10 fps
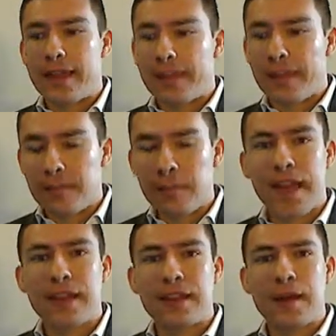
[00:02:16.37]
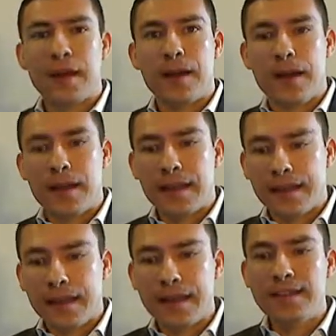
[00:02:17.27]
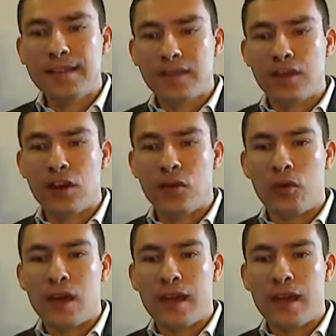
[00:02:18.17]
that a man needs to know.